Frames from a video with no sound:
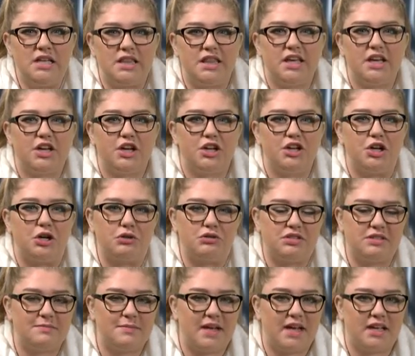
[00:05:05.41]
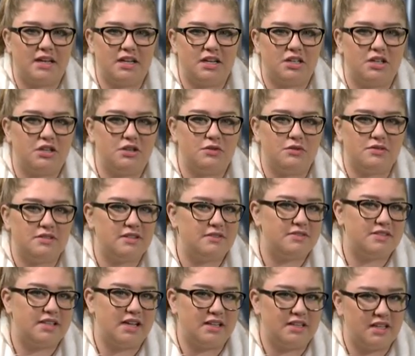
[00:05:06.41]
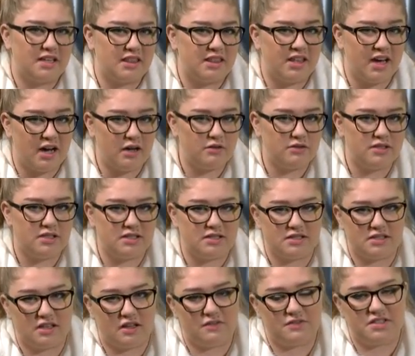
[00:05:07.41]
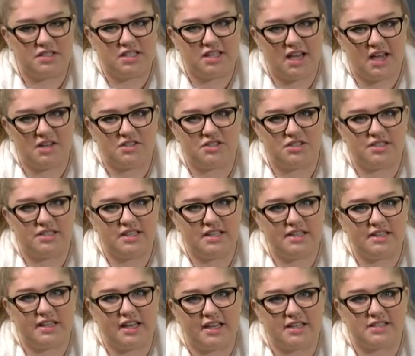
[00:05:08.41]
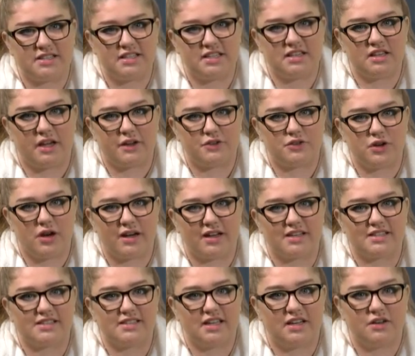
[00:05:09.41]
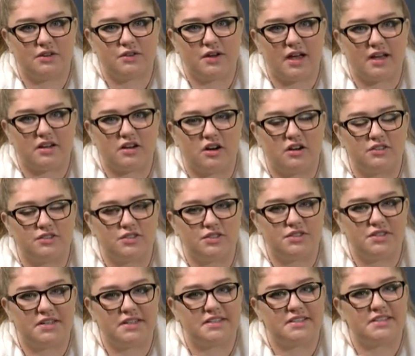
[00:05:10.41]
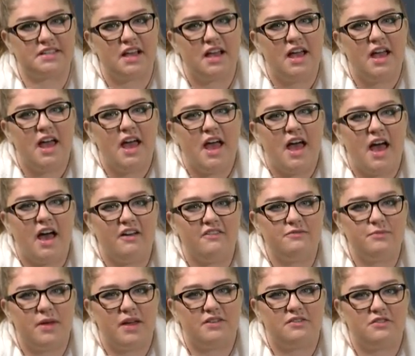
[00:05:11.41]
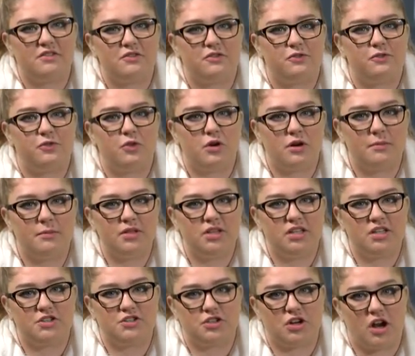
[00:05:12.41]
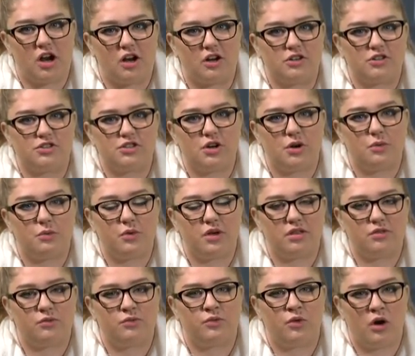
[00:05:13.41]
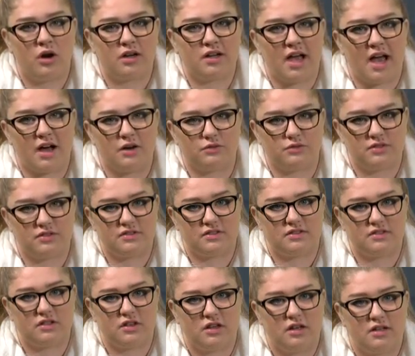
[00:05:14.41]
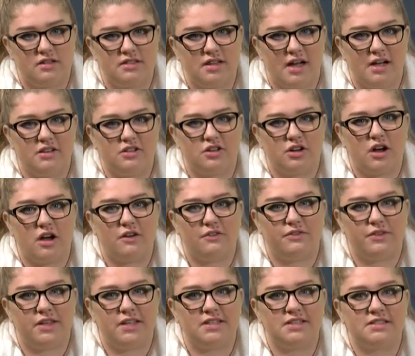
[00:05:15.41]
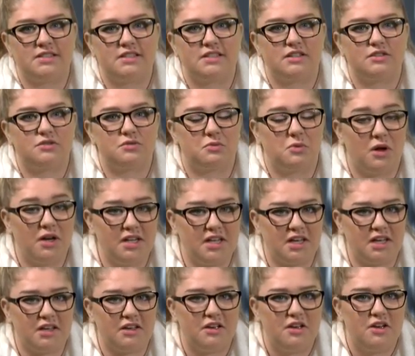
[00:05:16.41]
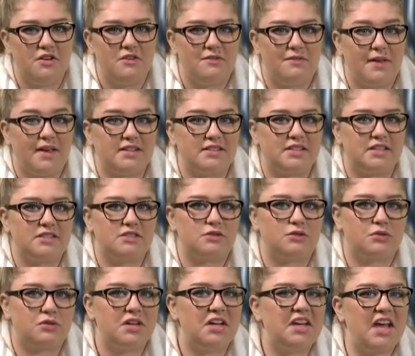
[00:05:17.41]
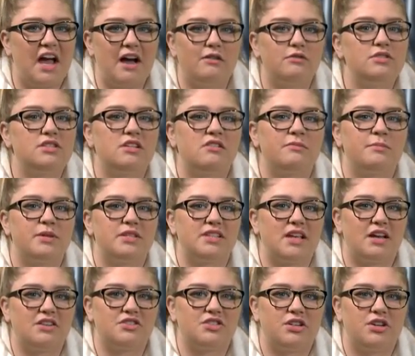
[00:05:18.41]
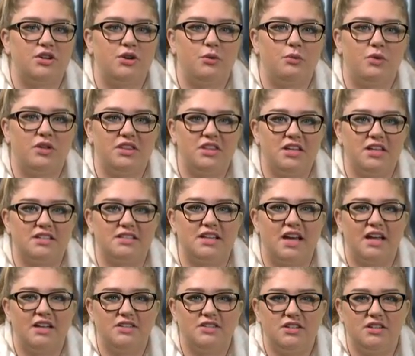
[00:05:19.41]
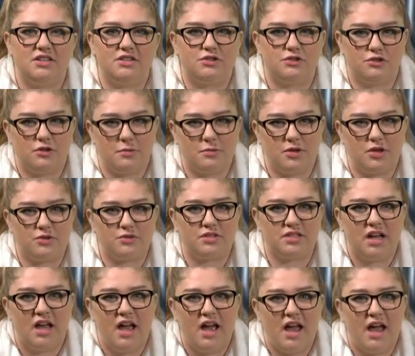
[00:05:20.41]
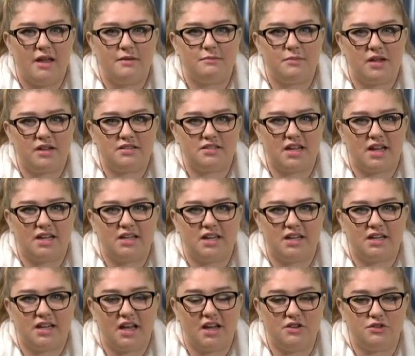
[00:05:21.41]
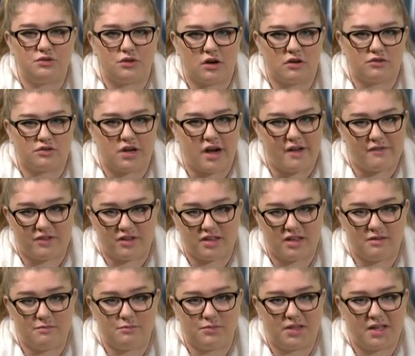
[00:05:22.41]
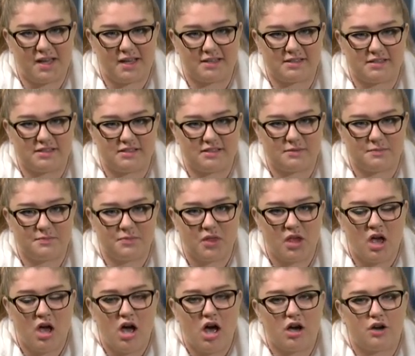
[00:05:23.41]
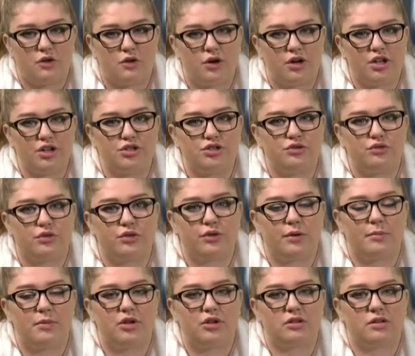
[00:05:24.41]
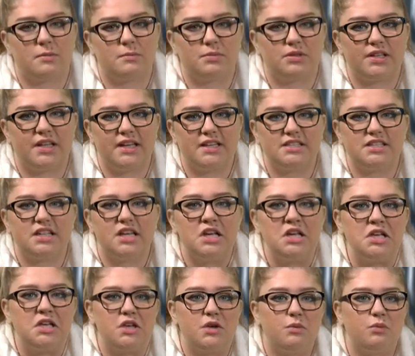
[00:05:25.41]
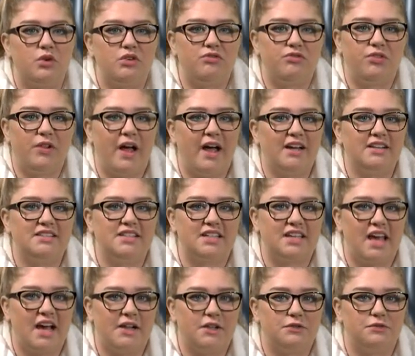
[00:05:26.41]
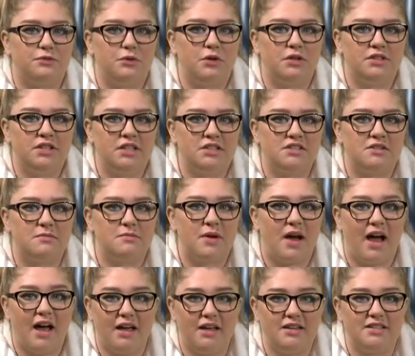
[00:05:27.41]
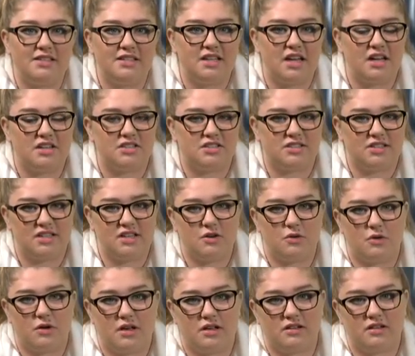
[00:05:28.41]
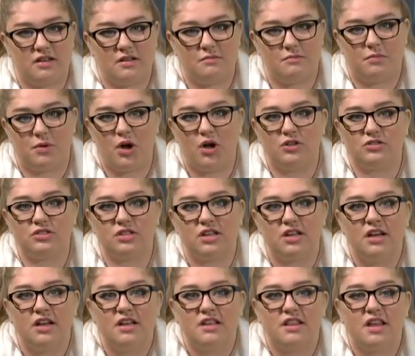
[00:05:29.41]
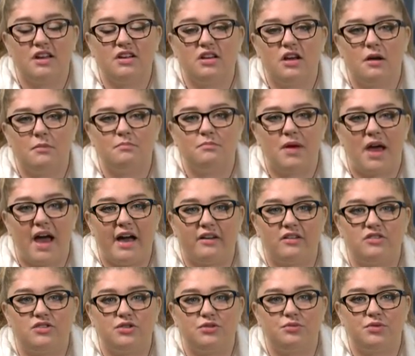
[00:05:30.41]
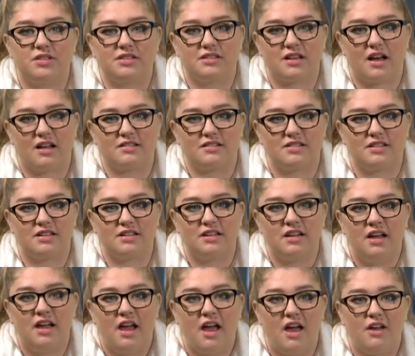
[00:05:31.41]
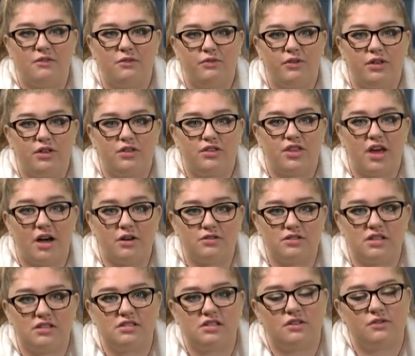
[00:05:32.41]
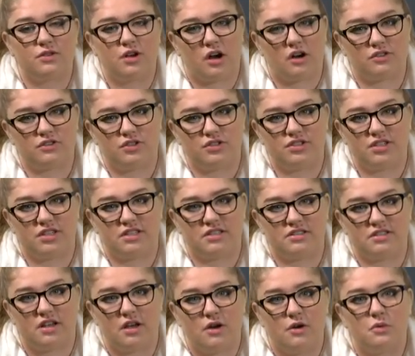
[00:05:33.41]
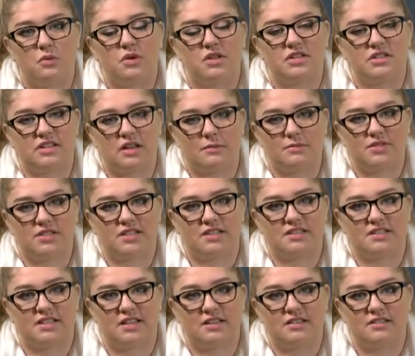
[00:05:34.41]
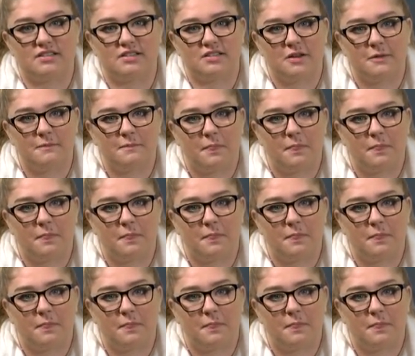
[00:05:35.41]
the Kenosha man accused of selling thousands of THC-laced electronic cigarette cartridges have been formally charged with four counts. Tyler Huffhines, 20, faces three counts of possession with the intent to distribute and maintaining a drug trafficking place. According to a criminal complaint, he would fly to California to buy THC oil in bulk, then come back to Wisconsin and fill thousands of cartridges with substances.